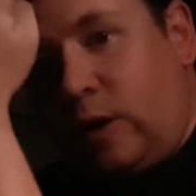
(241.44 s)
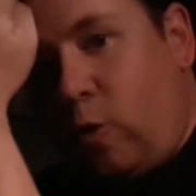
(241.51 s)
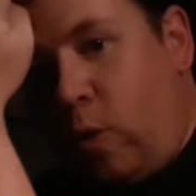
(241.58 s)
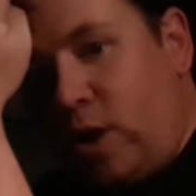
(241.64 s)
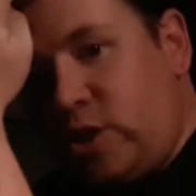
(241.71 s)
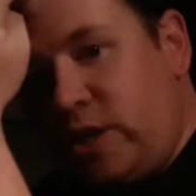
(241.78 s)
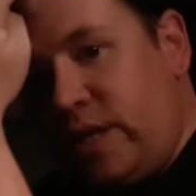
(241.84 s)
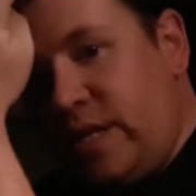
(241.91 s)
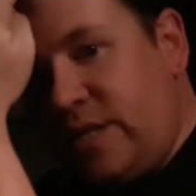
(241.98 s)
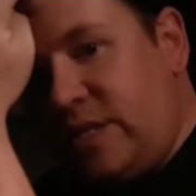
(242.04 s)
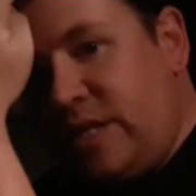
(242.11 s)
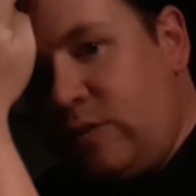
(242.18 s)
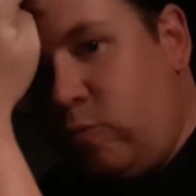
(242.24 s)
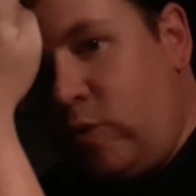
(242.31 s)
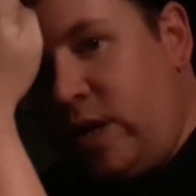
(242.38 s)
question is,
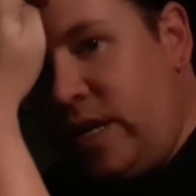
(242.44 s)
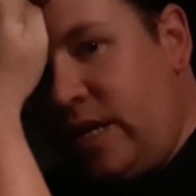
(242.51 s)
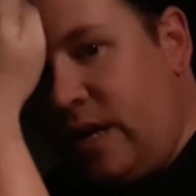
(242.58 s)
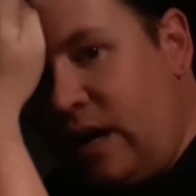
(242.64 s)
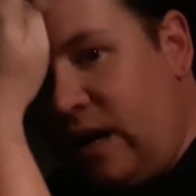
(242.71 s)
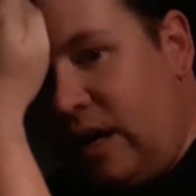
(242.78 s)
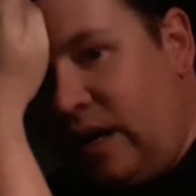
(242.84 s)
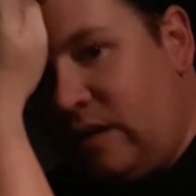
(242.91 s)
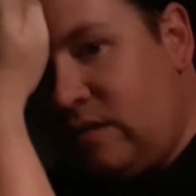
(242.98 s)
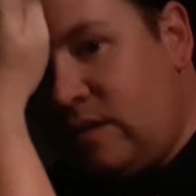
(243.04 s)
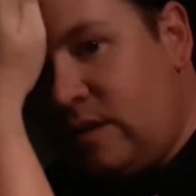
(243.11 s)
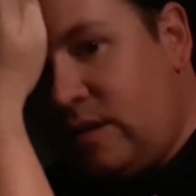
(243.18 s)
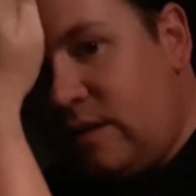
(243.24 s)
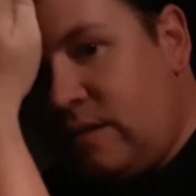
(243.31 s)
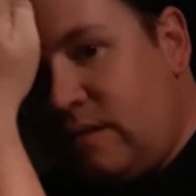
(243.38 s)
did we
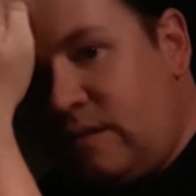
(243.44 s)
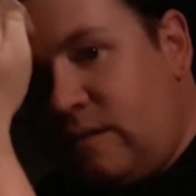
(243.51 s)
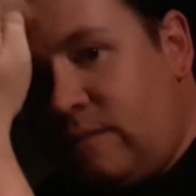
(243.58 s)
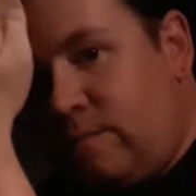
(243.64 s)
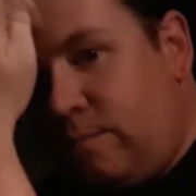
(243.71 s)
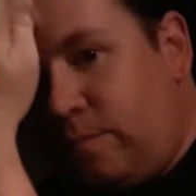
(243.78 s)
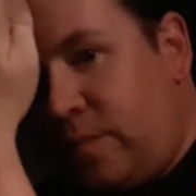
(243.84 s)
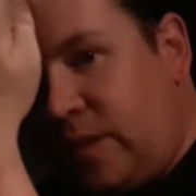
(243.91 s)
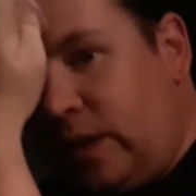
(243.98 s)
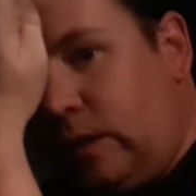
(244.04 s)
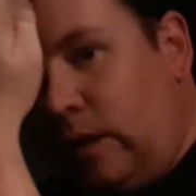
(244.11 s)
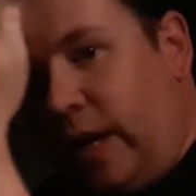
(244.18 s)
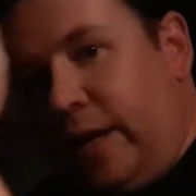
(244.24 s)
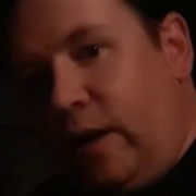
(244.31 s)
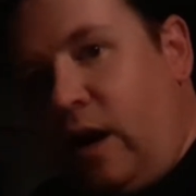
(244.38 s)

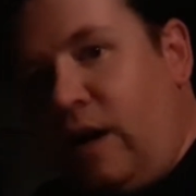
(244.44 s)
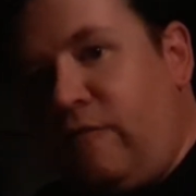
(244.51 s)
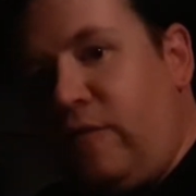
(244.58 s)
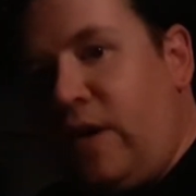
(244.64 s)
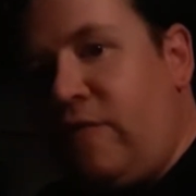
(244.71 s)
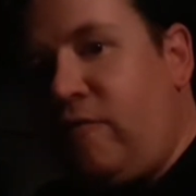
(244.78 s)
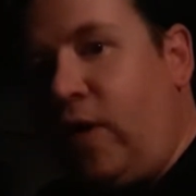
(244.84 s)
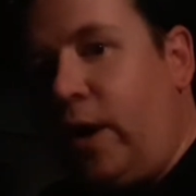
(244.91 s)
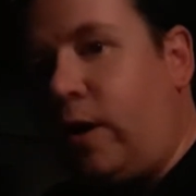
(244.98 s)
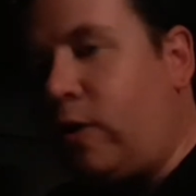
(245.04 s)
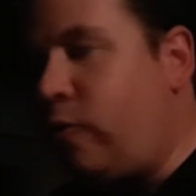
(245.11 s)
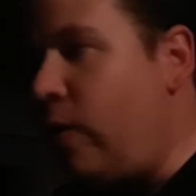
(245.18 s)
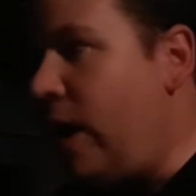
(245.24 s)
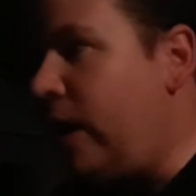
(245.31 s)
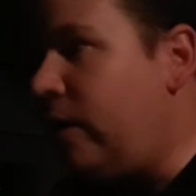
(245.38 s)
light off a
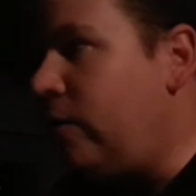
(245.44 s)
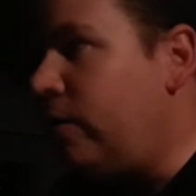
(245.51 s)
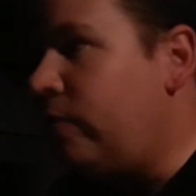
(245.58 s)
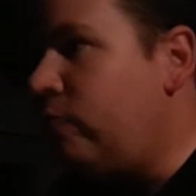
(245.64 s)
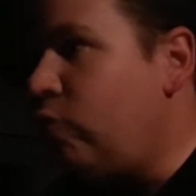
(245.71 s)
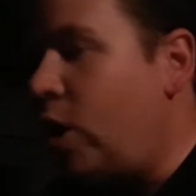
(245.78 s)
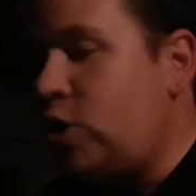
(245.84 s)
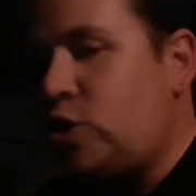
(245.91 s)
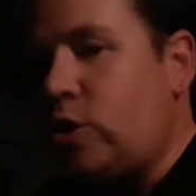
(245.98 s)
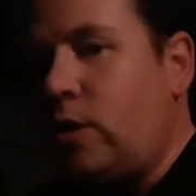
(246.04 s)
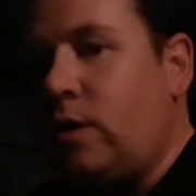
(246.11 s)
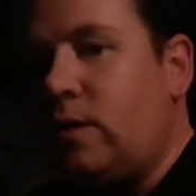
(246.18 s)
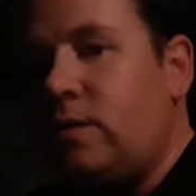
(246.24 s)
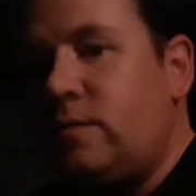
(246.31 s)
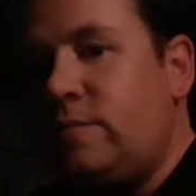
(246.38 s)
firecracker in Russia?